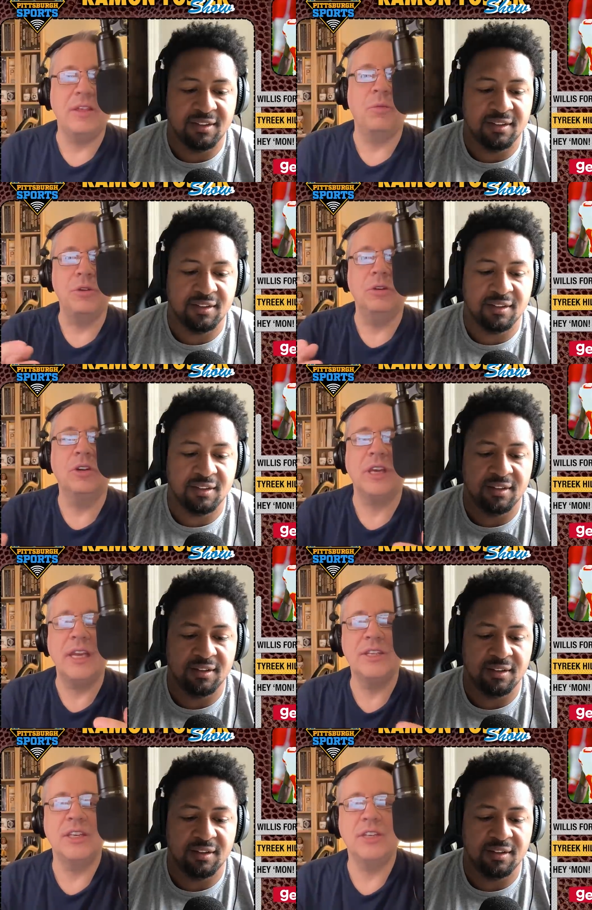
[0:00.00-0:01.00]
Speaker 1: that when you
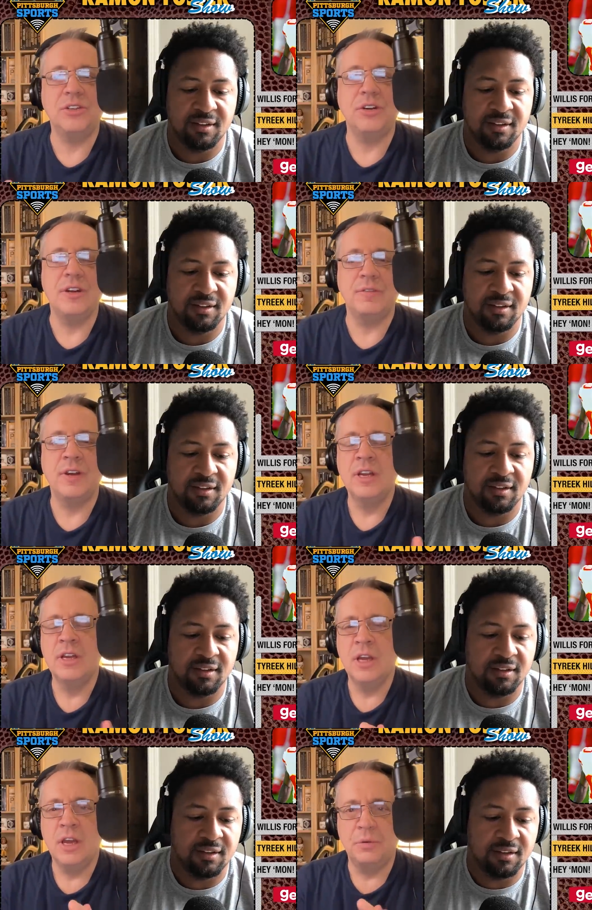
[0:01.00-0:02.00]
look at his history of
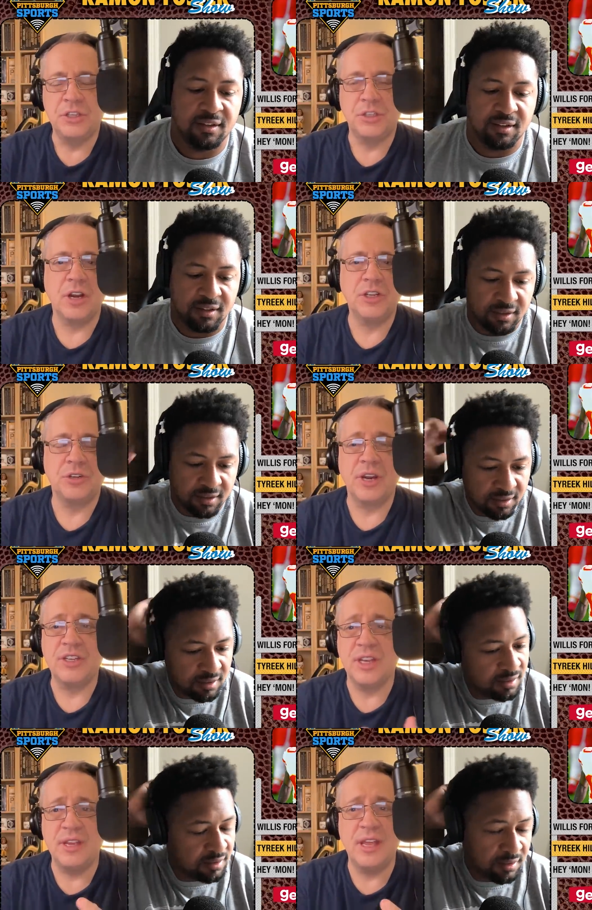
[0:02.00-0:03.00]

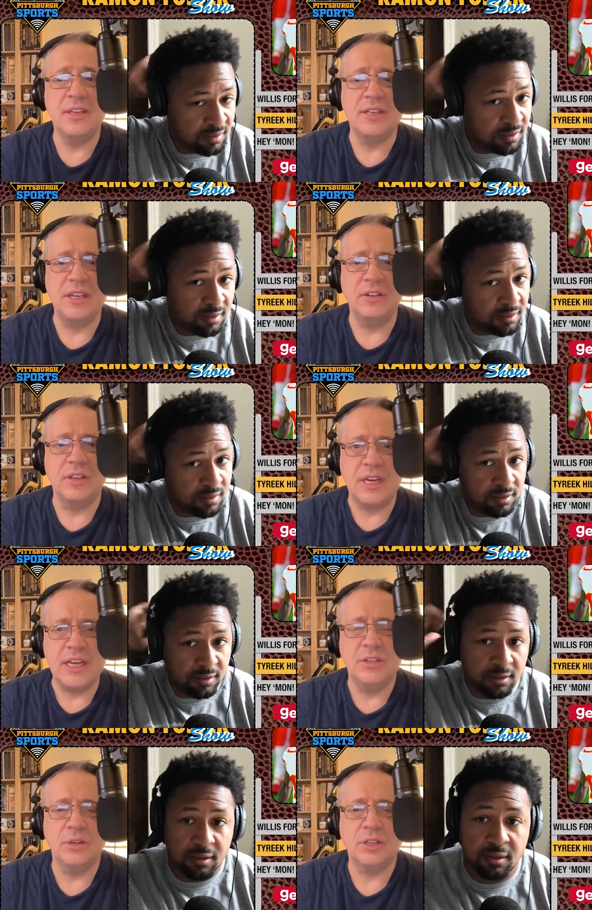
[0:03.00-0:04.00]
restructurings and then the deal that
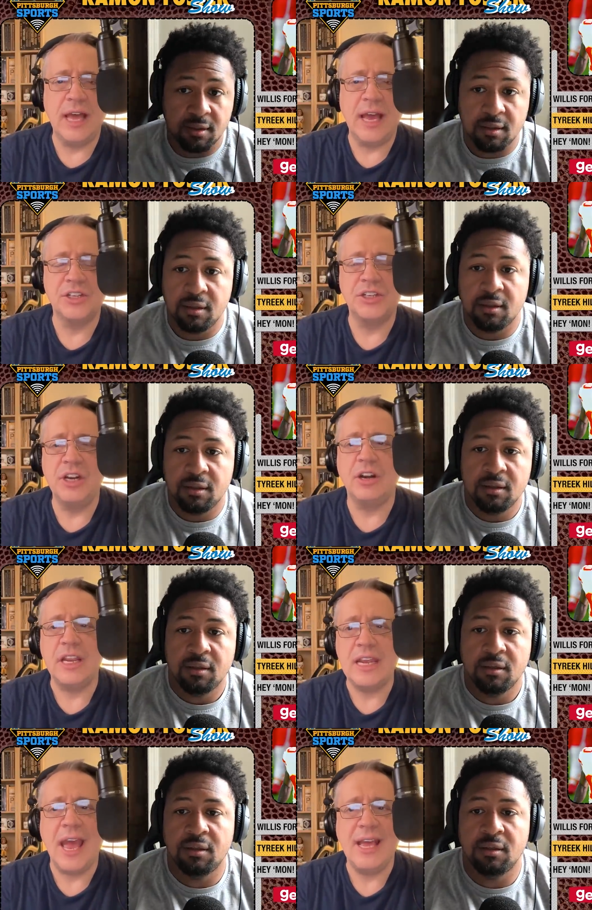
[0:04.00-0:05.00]
he took last
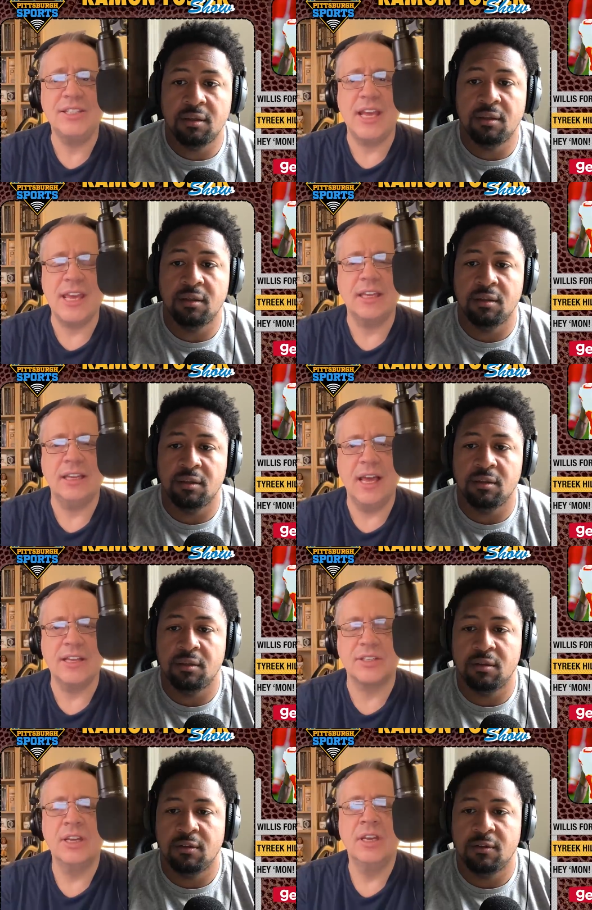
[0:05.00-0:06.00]
year, he has taken
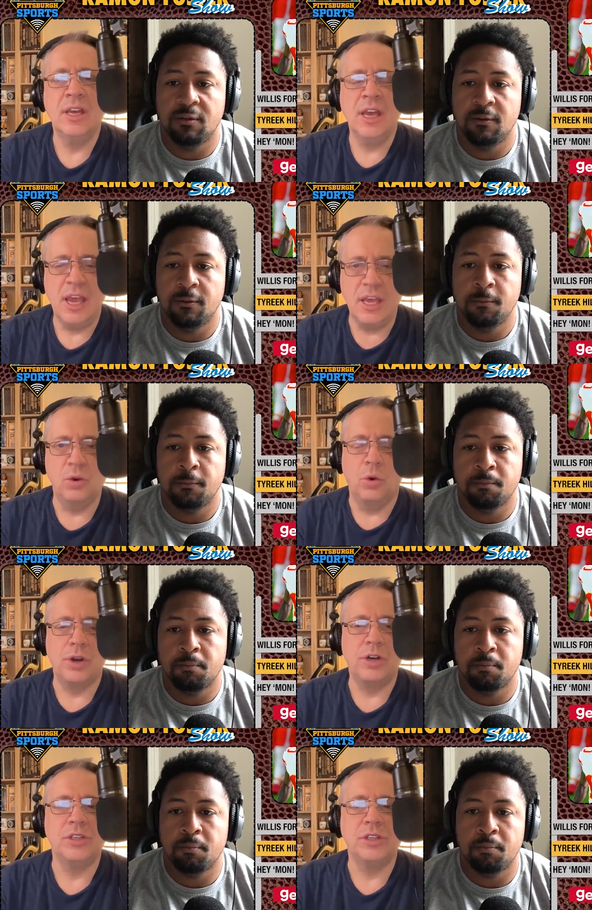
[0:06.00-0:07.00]
less in
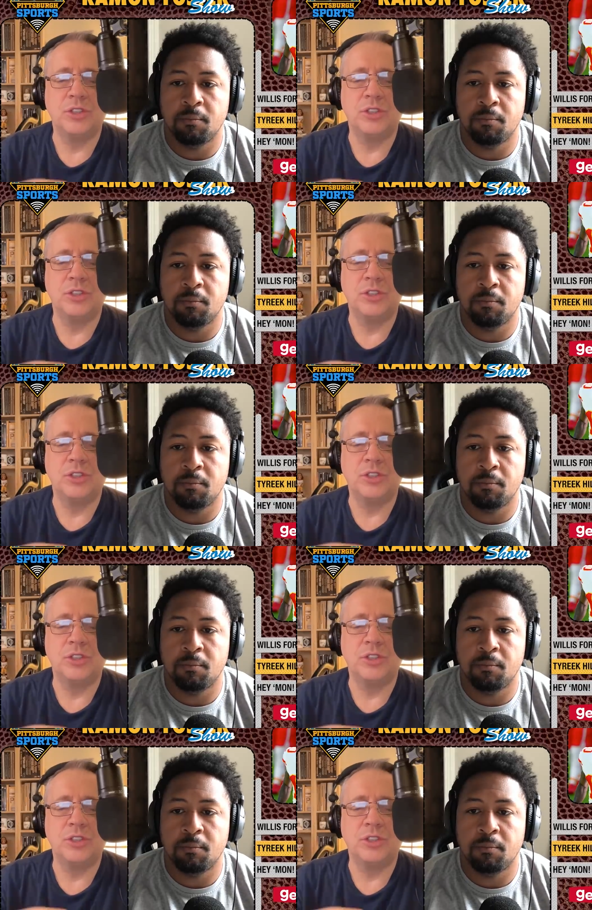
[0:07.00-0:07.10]
order to